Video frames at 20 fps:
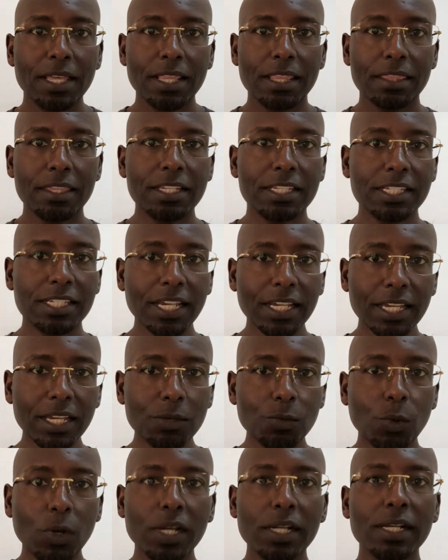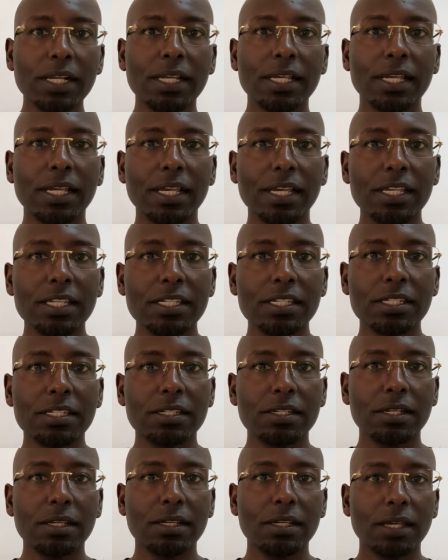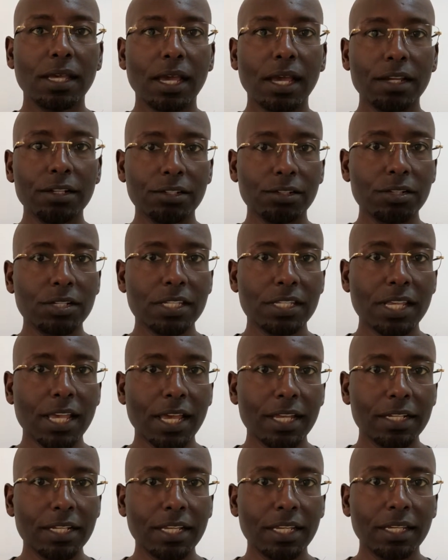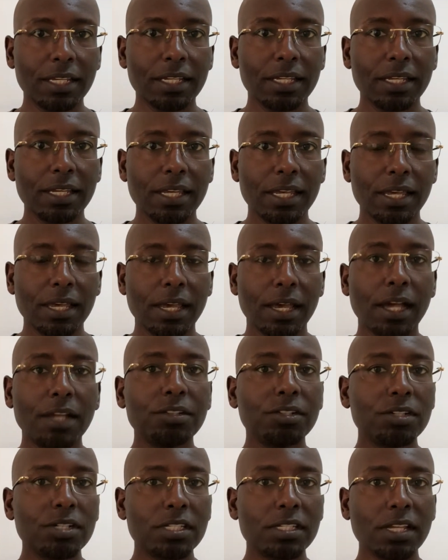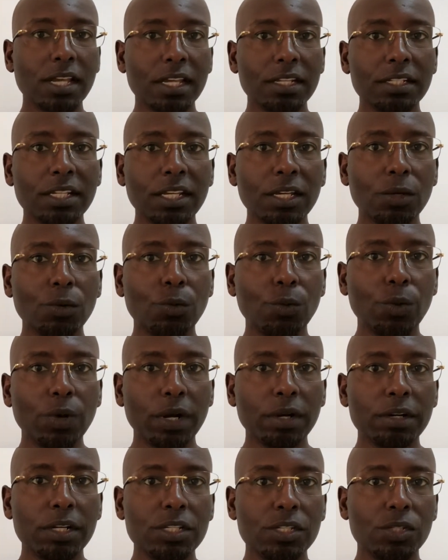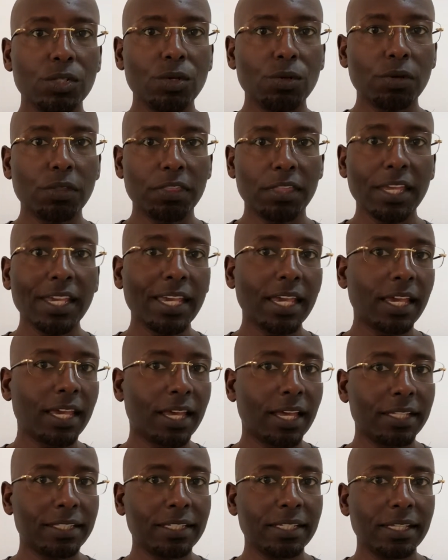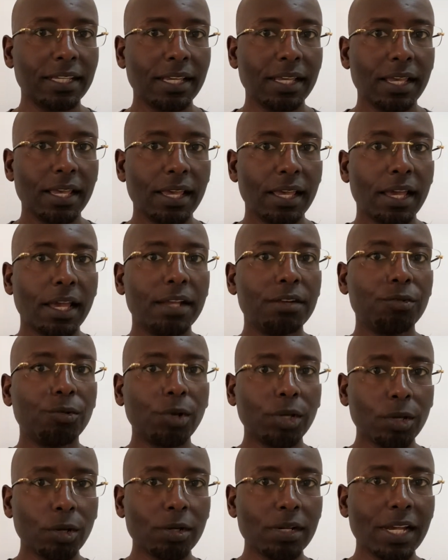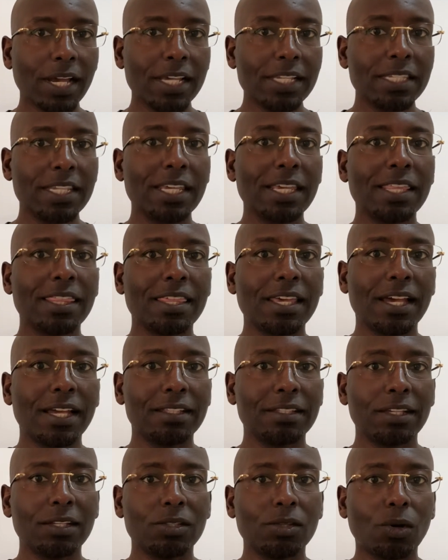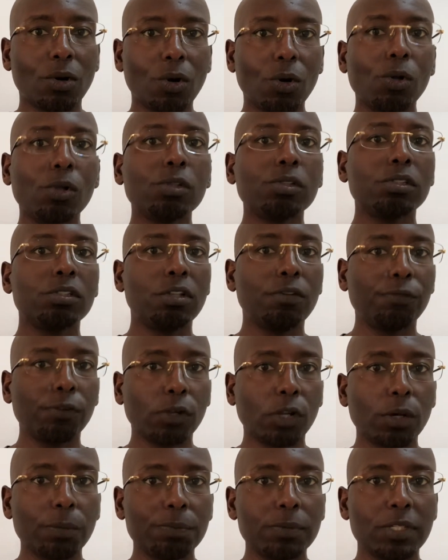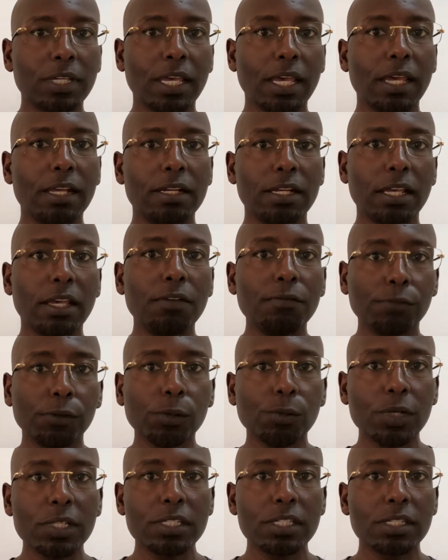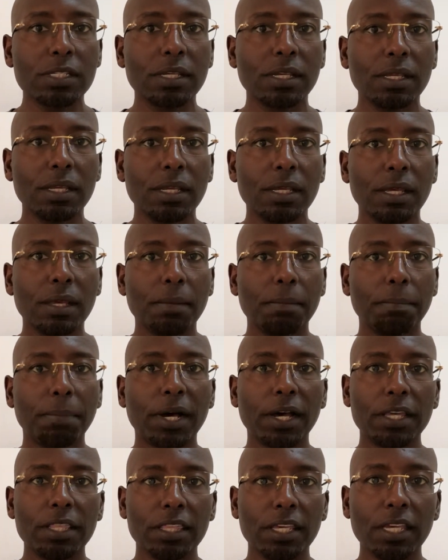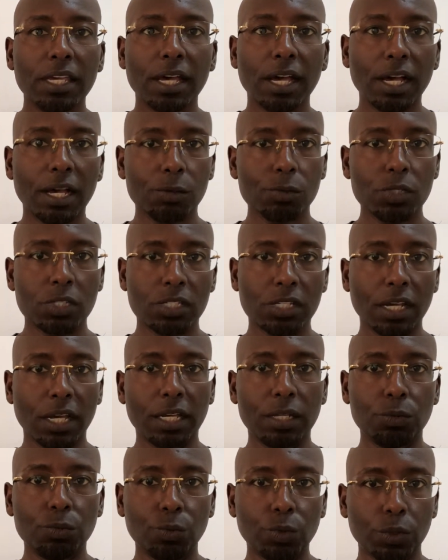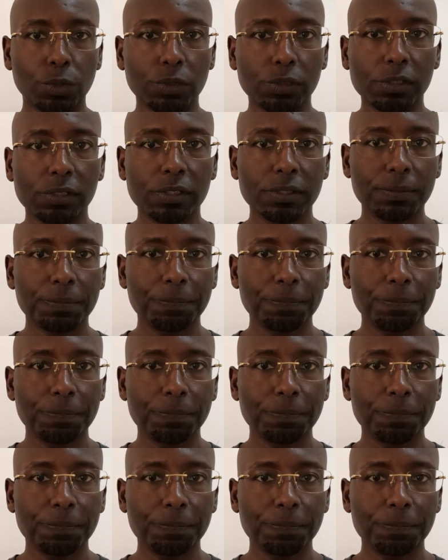The second one is understanding. Understanding where is your thinking at and recognizing that it all developed and influenced by the outside world.